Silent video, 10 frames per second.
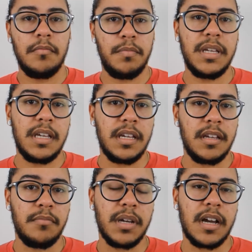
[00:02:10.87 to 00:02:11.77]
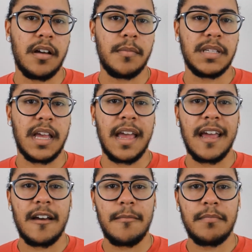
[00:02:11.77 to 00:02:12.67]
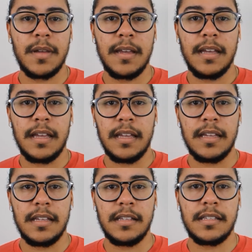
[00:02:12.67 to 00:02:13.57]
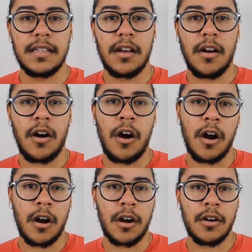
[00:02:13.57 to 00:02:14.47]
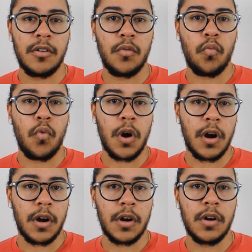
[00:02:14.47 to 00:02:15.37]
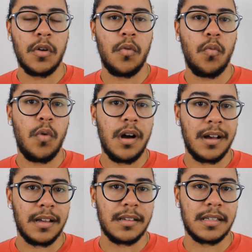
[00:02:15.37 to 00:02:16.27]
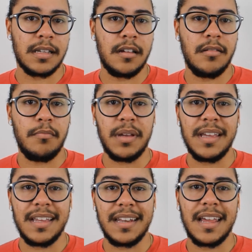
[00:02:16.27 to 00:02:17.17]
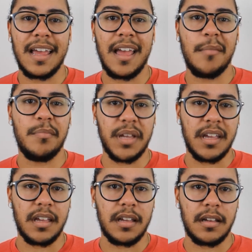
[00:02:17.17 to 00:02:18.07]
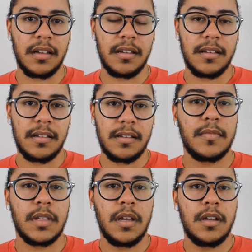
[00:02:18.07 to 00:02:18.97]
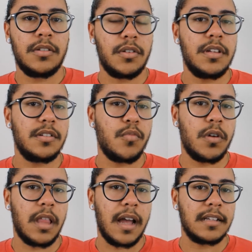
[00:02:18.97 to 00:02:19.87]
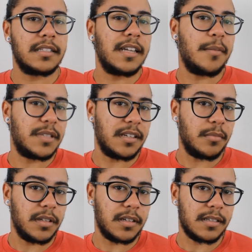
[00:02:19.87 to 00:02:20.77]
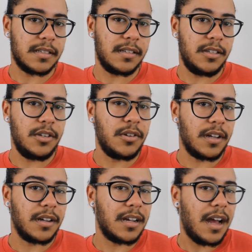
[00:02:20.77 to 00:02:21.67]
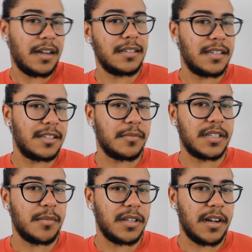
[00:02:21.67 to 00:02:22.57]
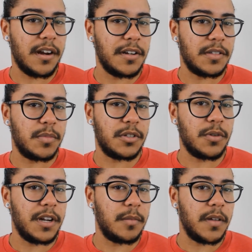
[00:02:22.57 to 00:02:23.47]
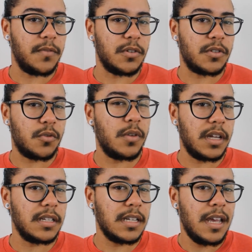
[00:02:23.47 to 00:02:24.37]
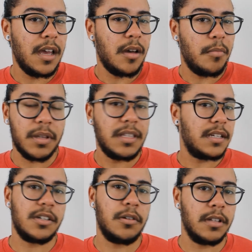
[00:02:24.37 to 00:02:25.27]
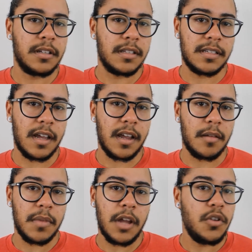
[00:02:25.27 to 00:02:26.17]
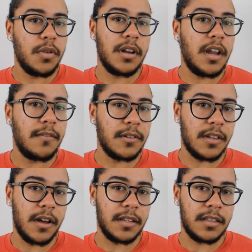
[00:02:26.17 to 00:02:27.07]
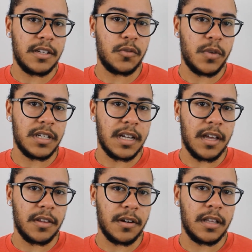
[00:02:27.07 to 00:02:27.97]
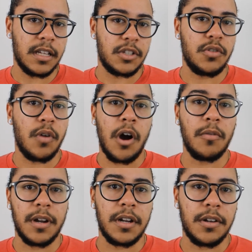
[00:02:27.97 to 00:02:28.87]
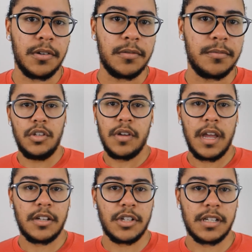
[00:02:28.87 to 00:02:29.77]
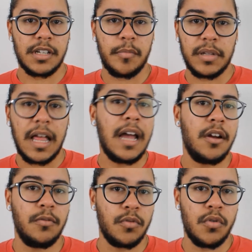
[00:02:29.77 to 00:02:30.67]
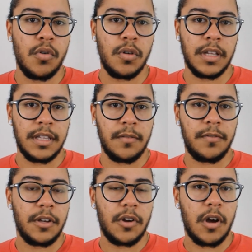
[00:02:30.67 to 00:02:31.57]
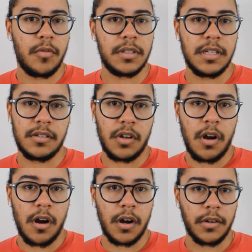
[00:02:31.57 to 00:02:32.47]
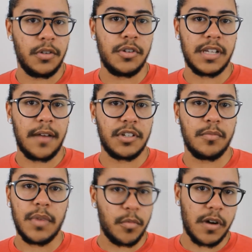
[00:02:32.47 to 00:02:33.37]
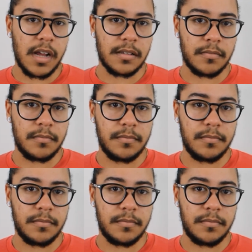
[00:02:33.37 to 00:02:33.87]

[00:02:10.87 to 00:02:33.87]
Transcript: Be becomes am, is, are, were, was, been, and being. So these are more like step siblings. You can kind of see some similarities between them if you squint, but these don't look the same, and you would have never thought that these went together unless you already knew. You can't just apply a rule and then figure out what these are. You just have to memorize them.